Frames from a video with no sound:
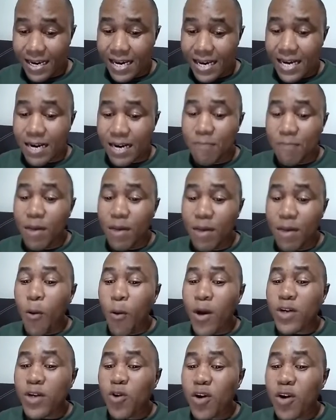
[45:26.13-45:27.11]
Remember
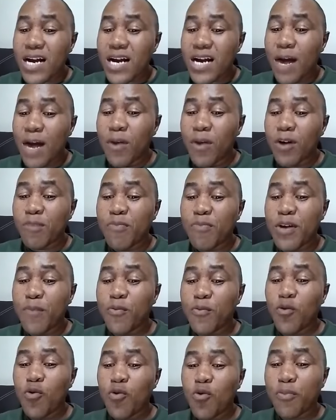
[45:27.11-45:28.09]
we're talking about
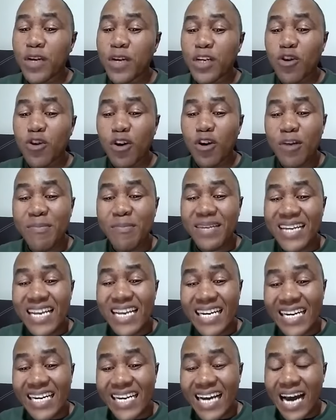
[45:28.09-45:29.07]
people who
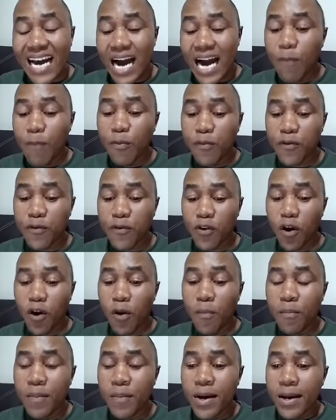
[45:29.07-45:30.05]
predominantly come
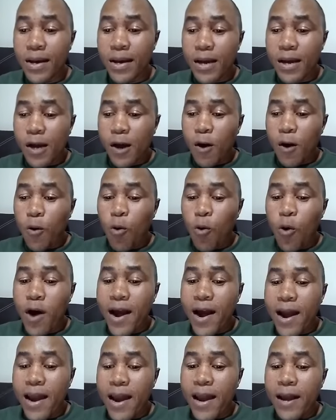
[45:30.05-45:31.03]
from
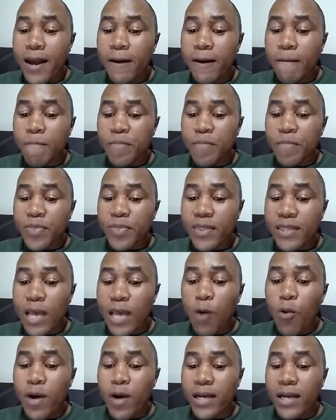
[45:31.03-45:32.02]
where they
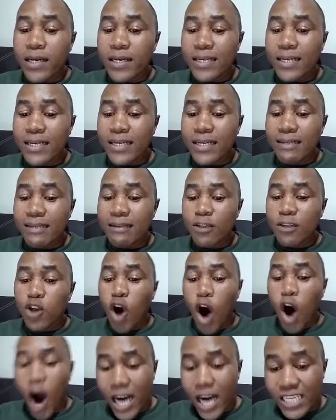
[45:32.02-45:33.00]
were
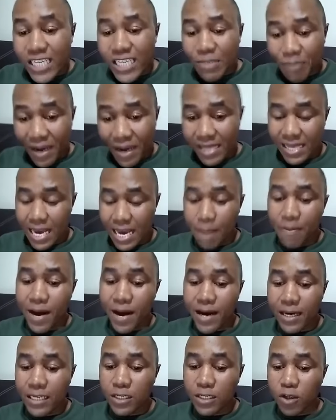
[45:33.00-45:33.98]
taught by their
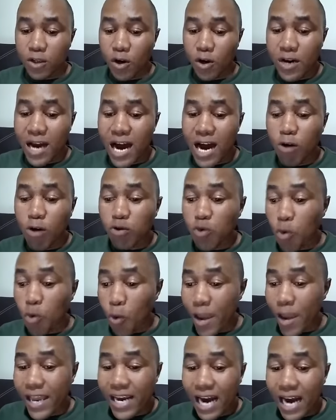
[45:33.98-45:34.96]
parents on how to
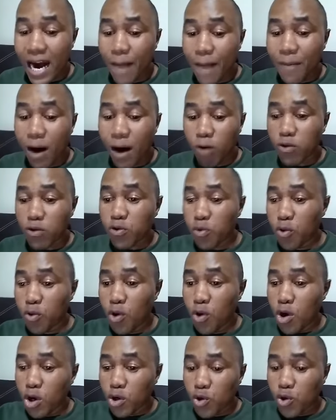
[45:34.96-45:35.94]
wake up, how to
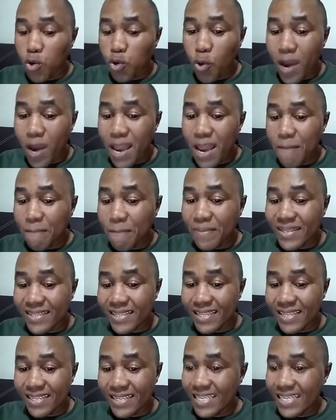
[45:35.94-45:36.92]
do A, B,
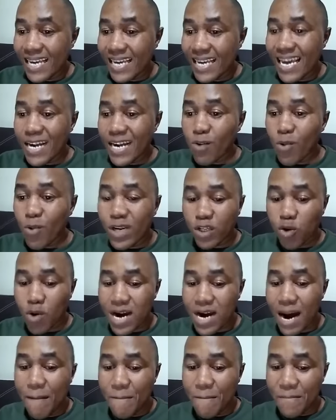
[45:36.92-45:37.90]
C, D, and when to
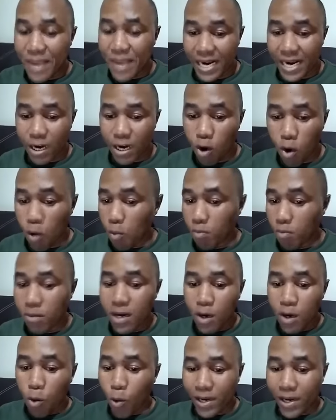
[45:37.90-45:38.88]
come back home,
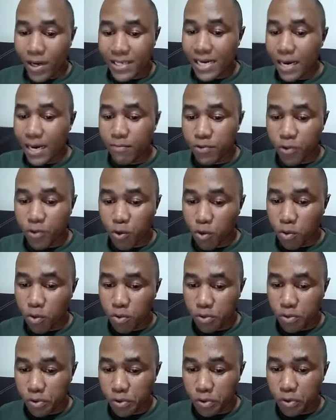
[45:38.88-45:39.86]
what time do,
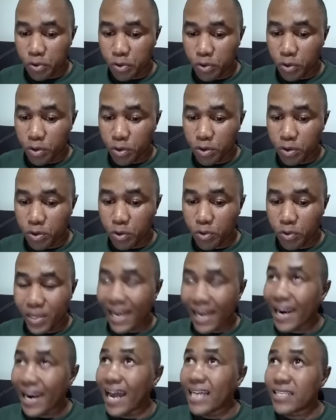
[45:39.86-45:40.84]
do, do, do the
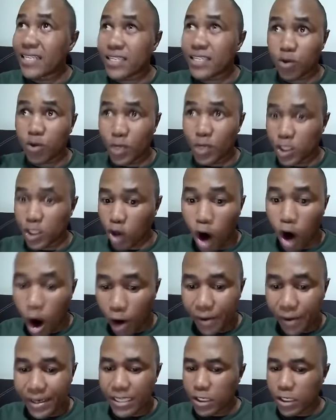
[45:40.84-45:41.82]
lights switch
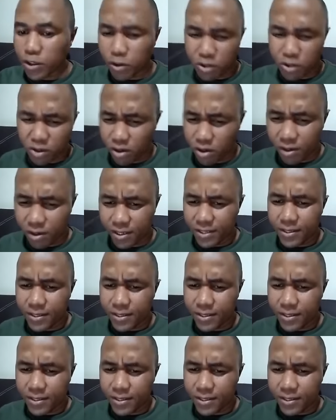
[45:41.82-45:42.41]
on, and so on.